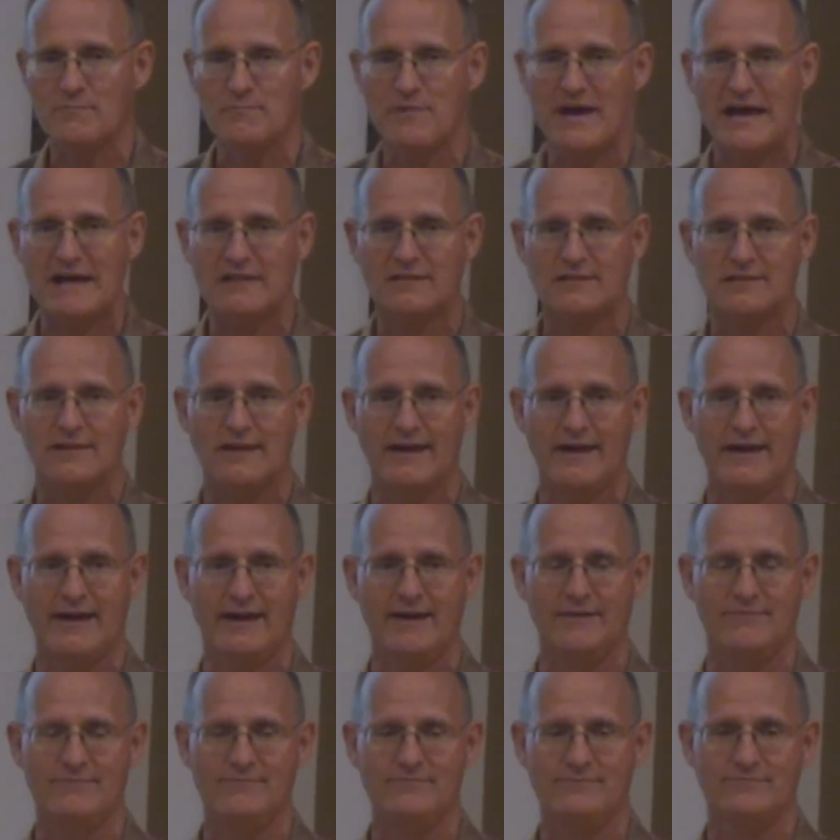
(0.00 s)
in
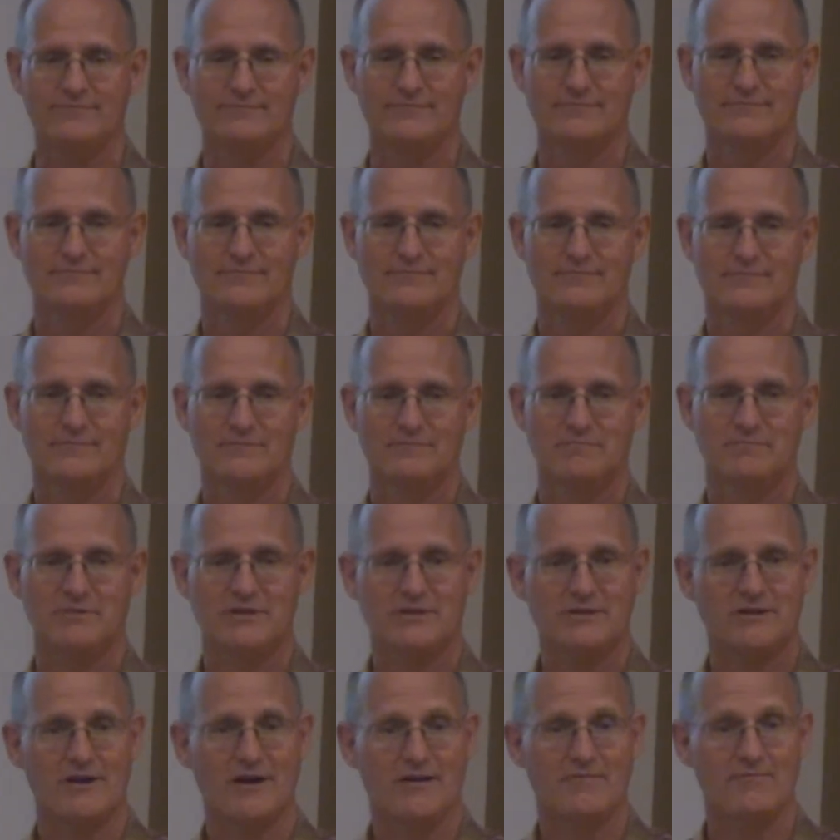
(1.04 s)
Bethlehem,
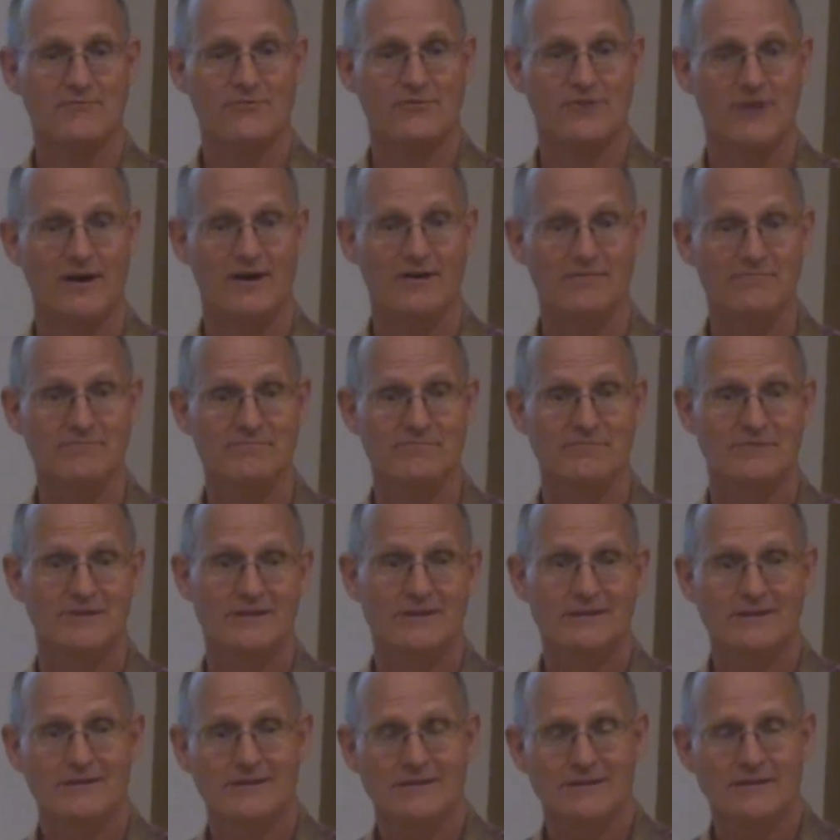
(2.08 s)
but come from
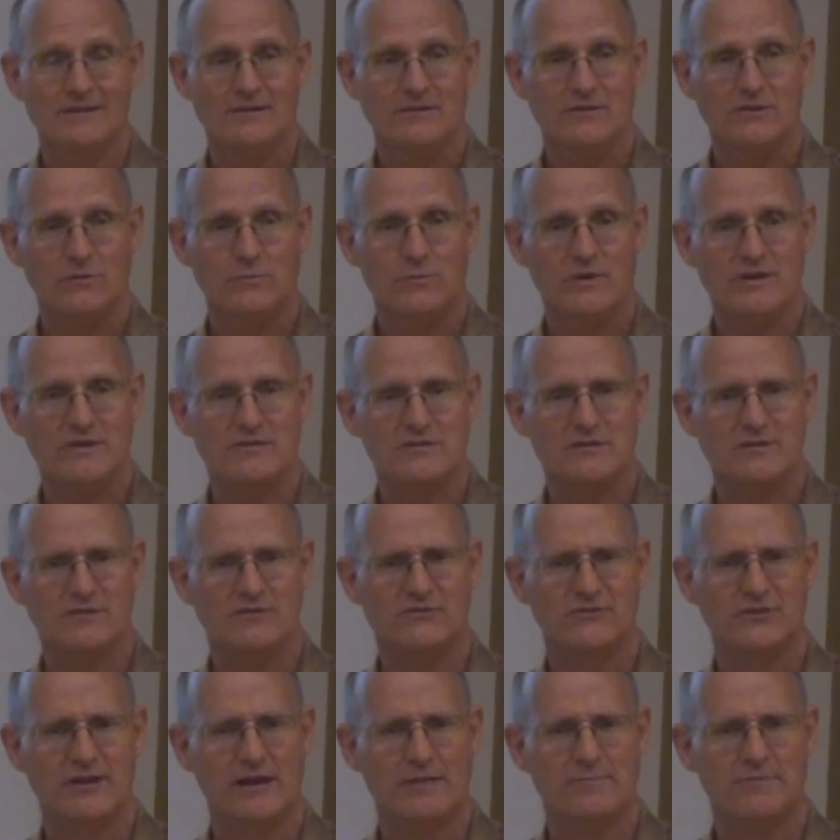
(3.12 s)
the region
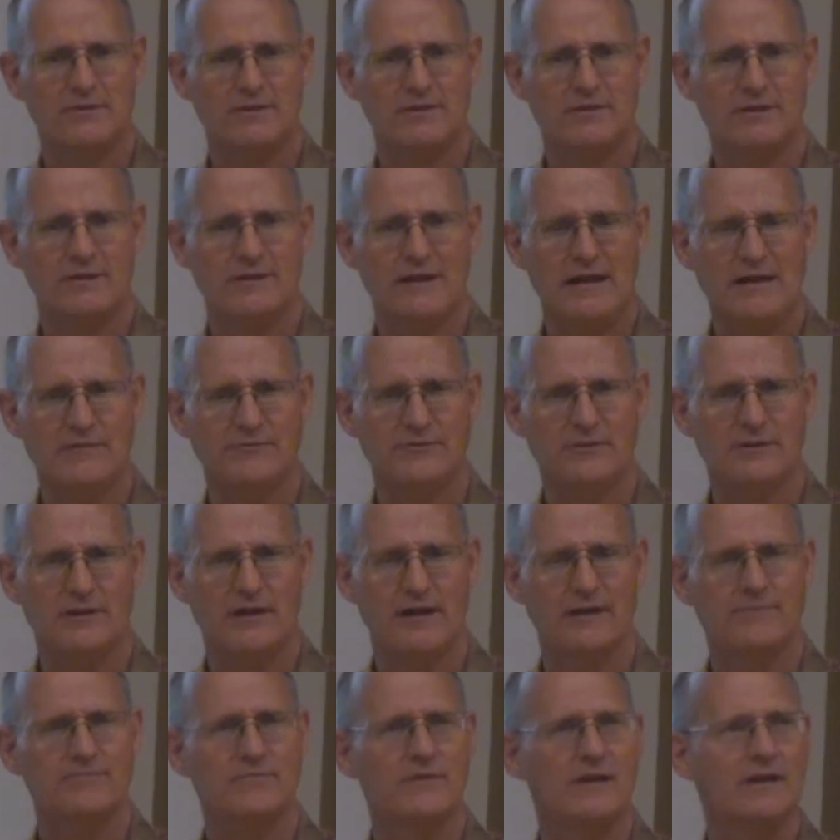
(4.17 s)
of Zebulun and
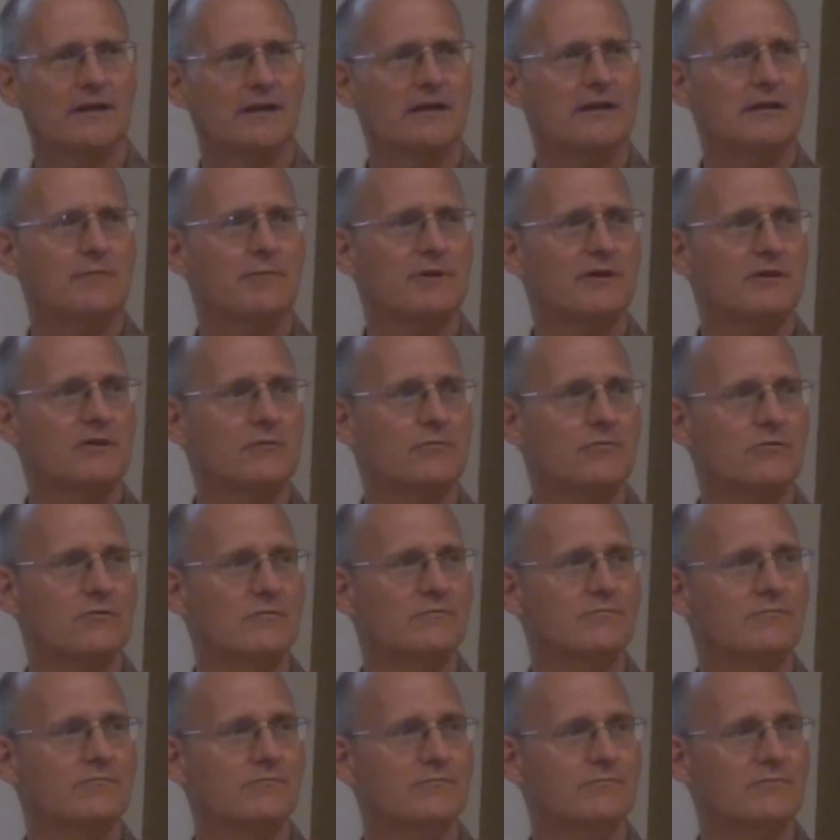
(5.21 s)
Naphtali. Anybody in the
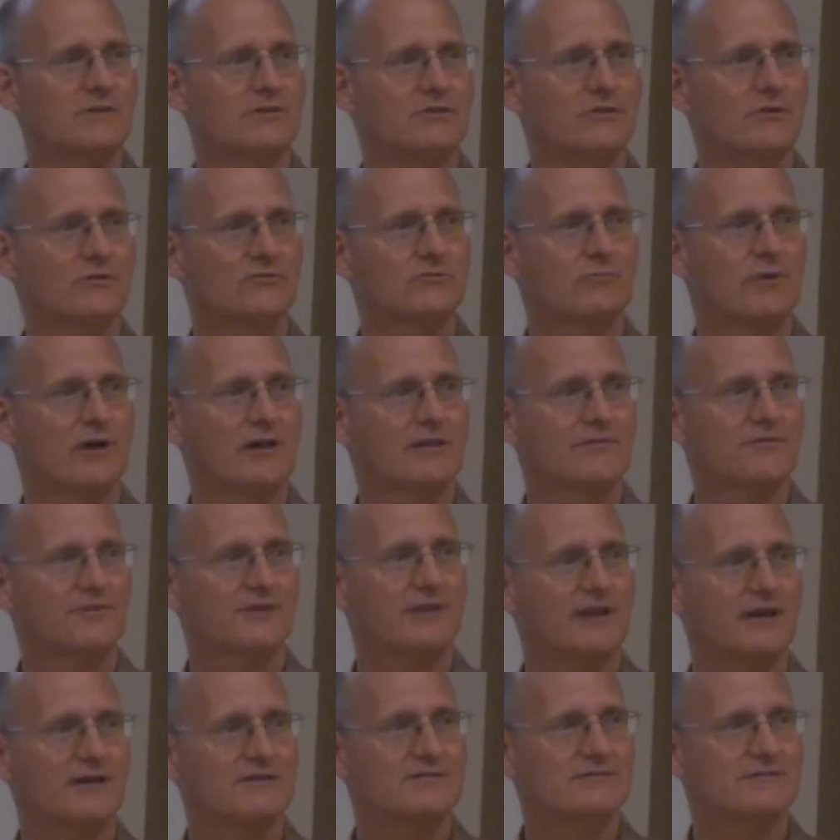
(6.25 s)
room meet those
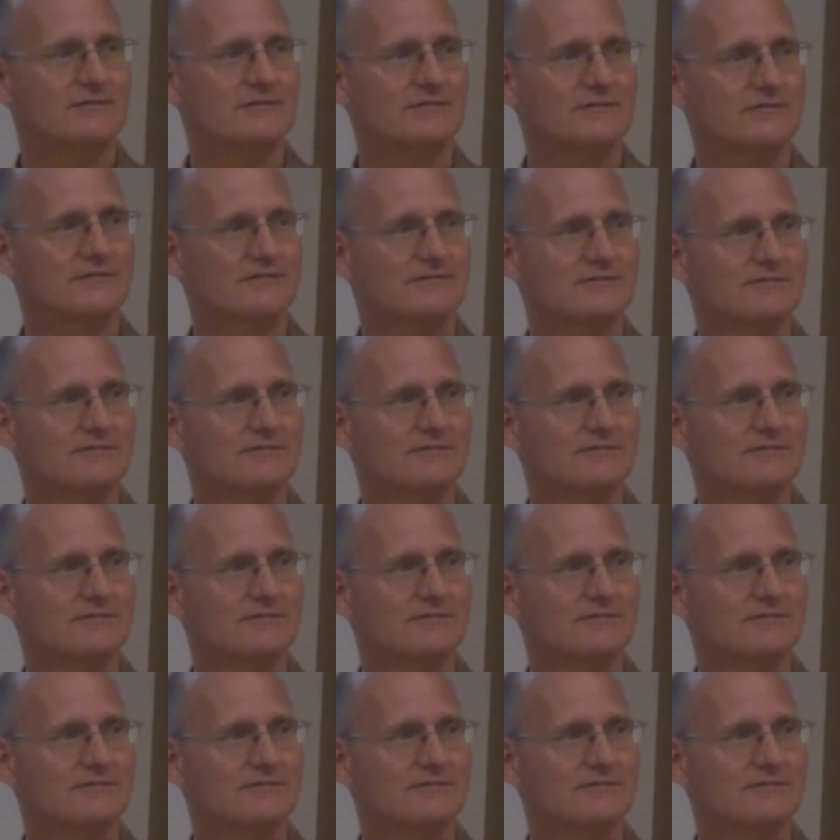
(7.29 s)
qualifications?